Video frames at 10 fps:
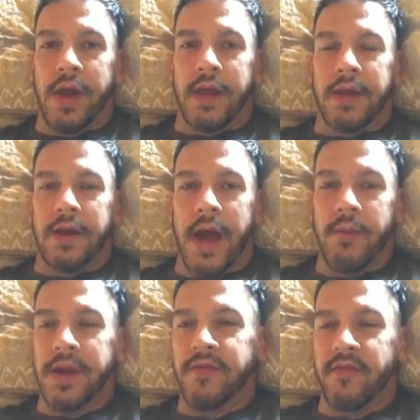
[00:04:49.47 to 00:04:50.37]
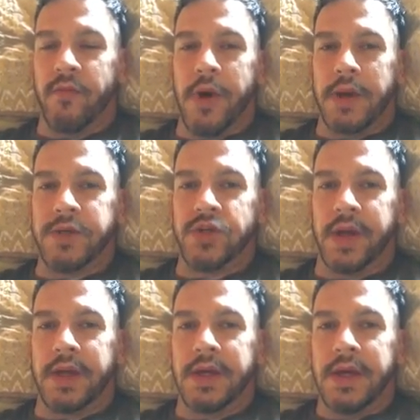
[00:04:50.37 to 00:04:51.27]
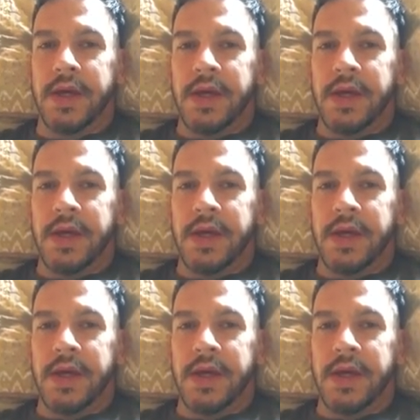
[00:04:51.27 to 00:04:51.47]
And I might have even bought him a drink.